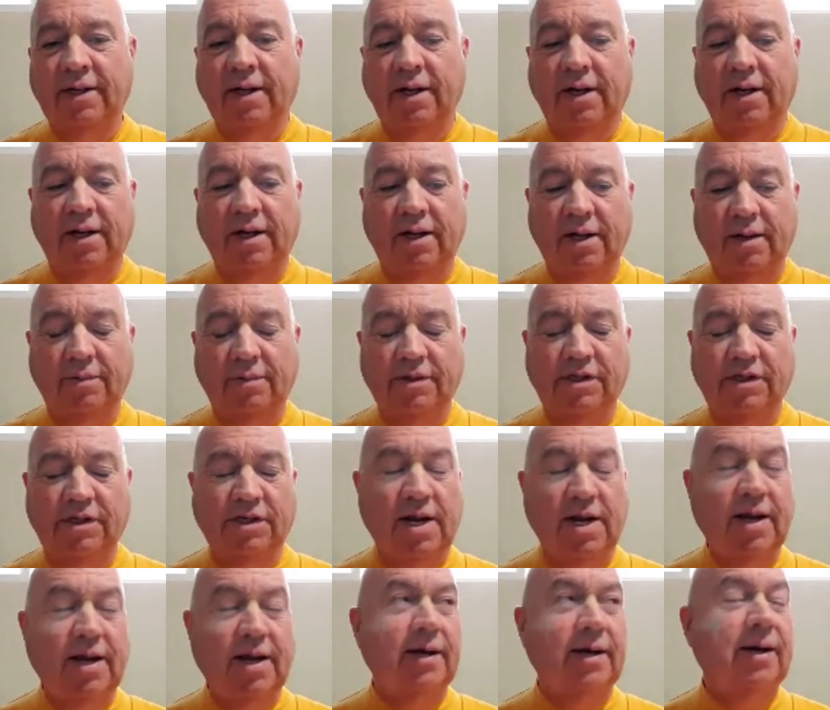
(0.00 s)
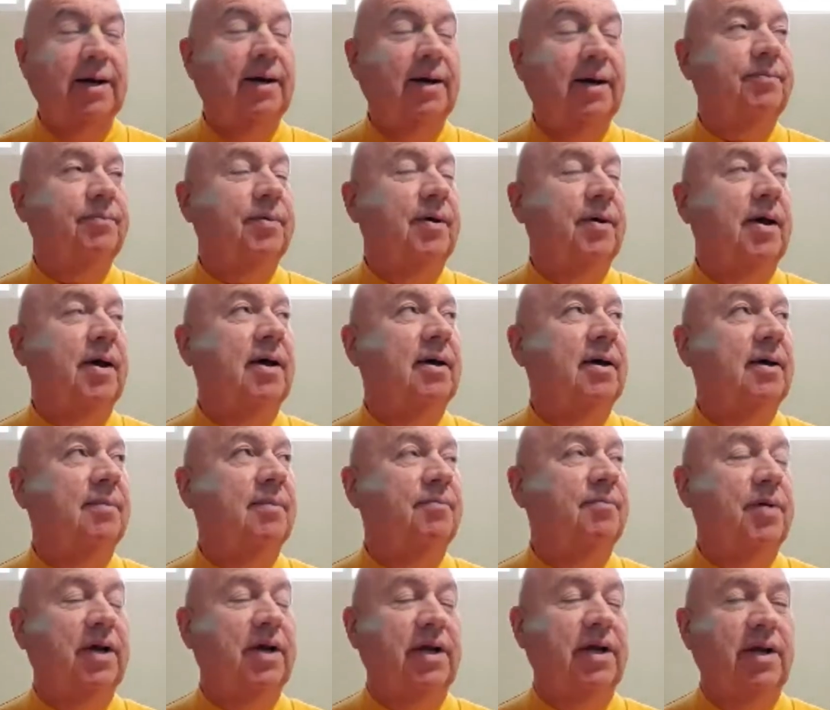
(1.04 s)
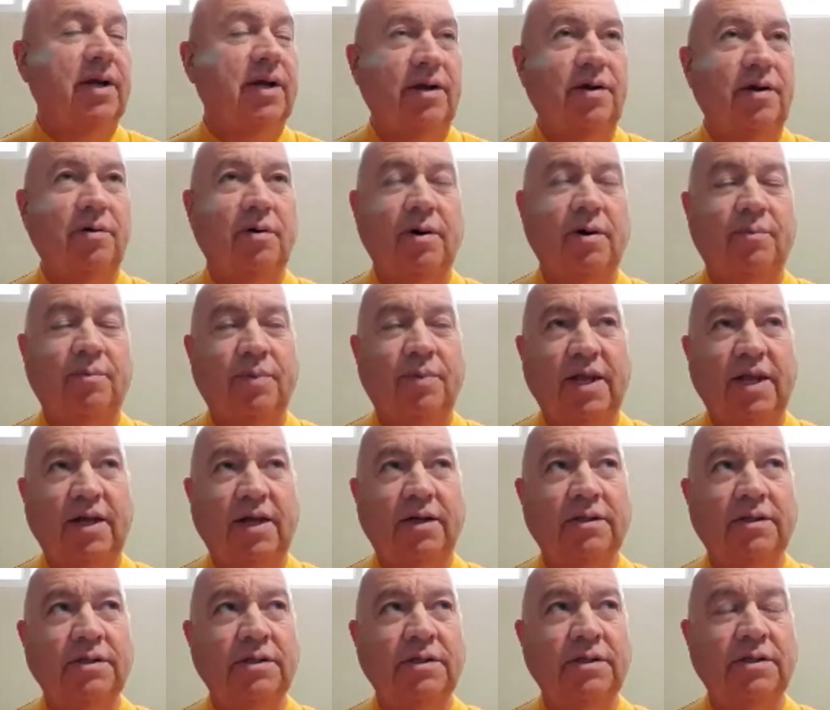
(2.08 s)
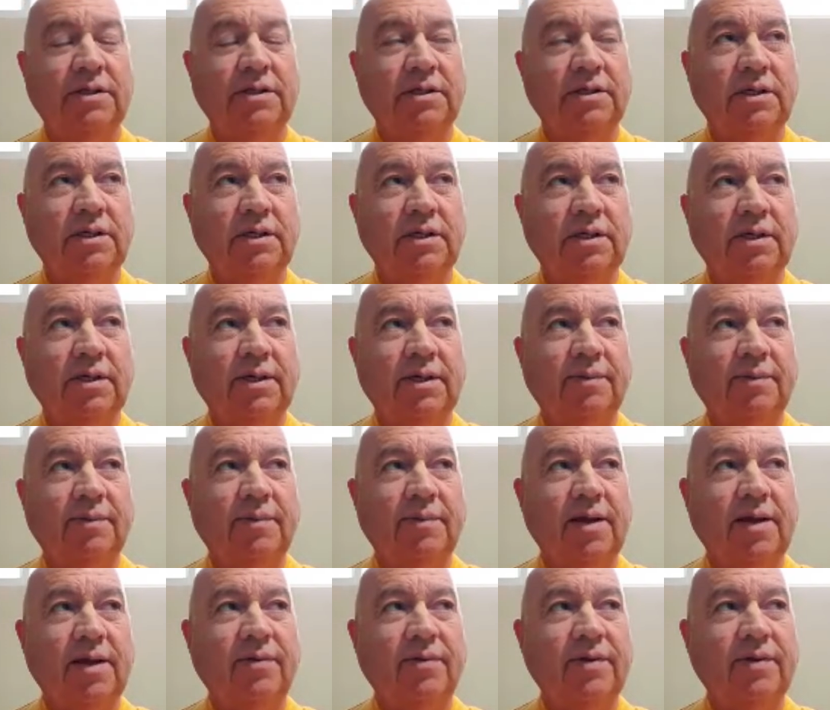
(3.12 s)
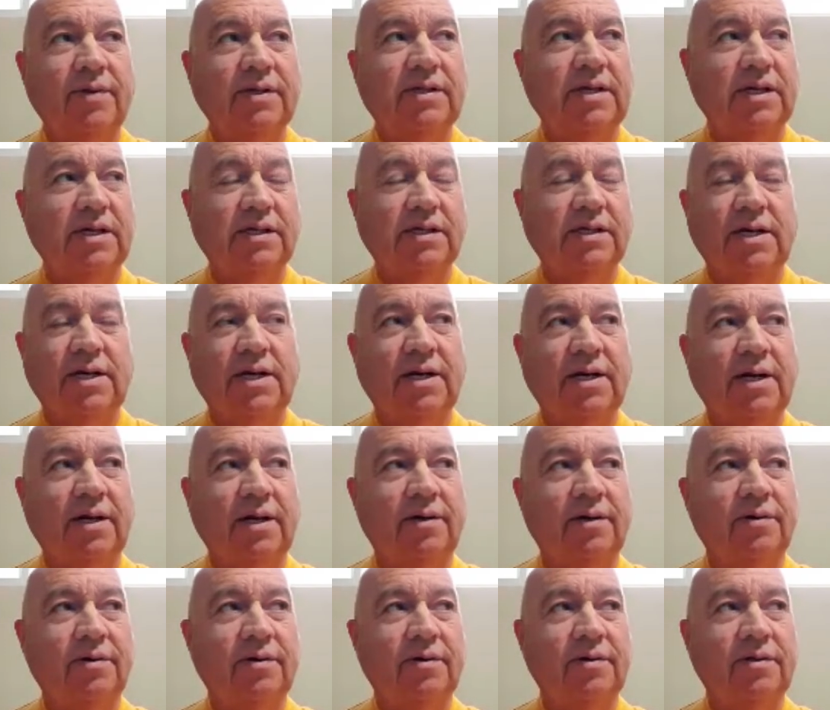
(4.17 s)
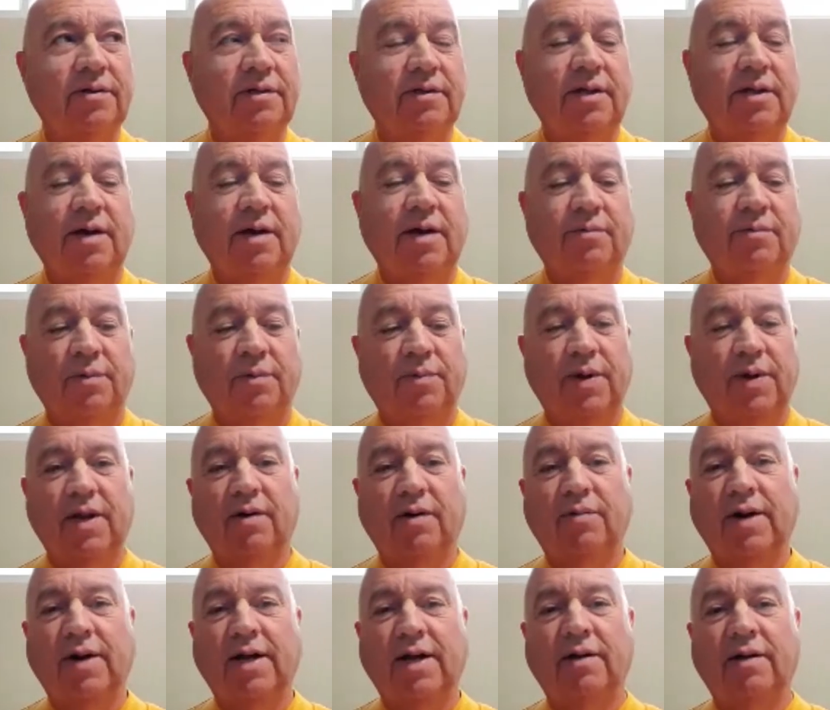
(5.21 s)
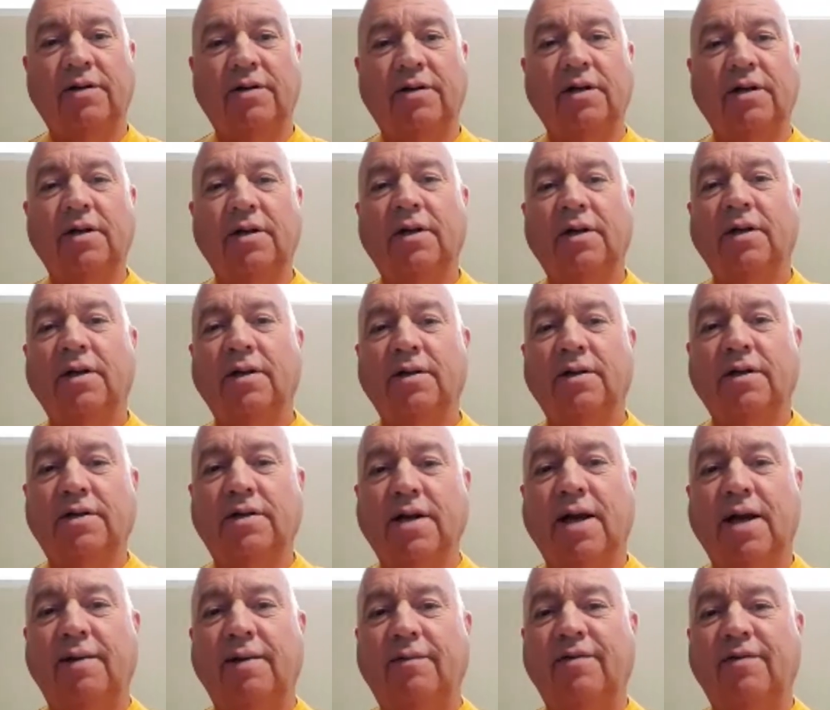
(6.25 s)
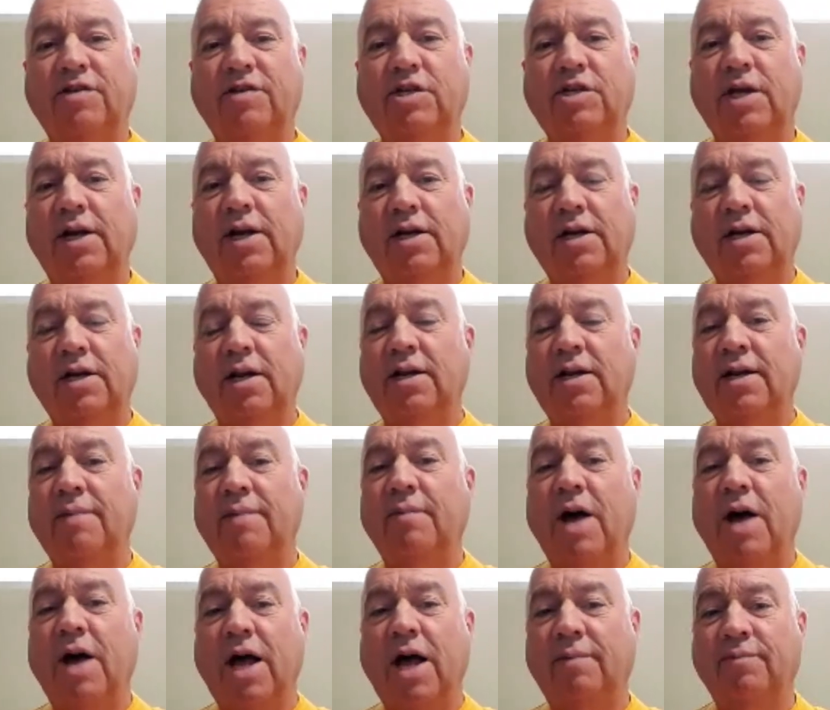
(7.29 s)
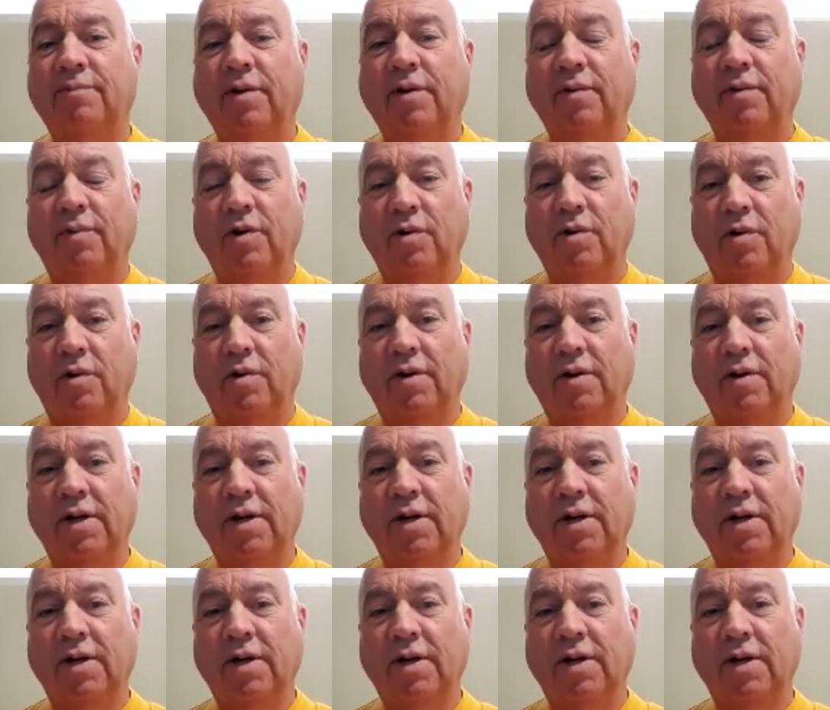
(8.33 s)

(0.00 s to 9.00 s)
was taken up by Europeans back in the 1600s. That would be around the time of Chaitanya Mahaprabhu.